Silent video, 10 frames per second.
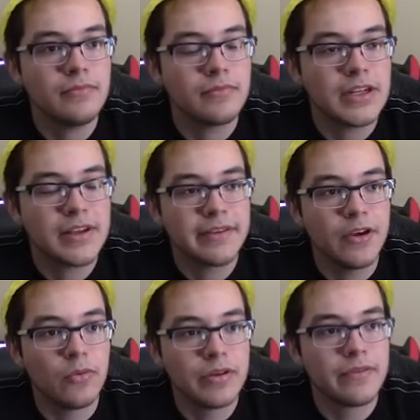That's like
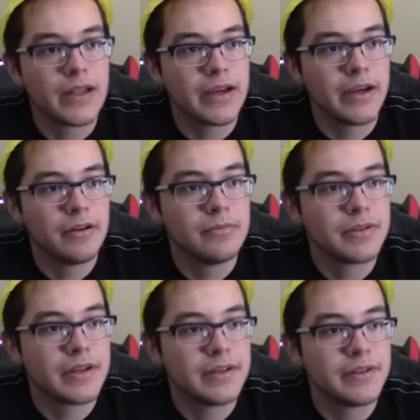the only flag I know
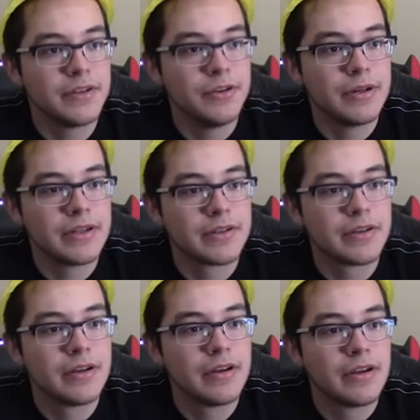besides the US.
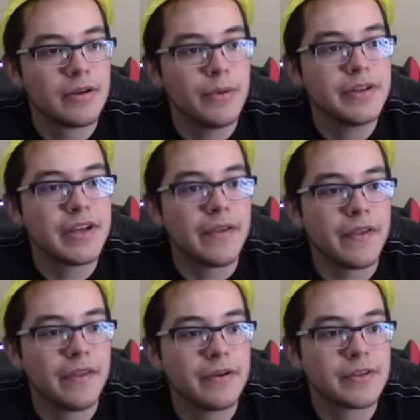What is down
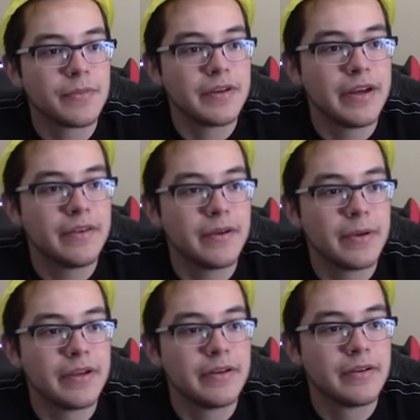there? There is something down there,
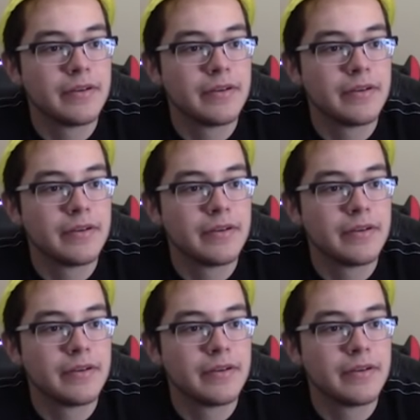man.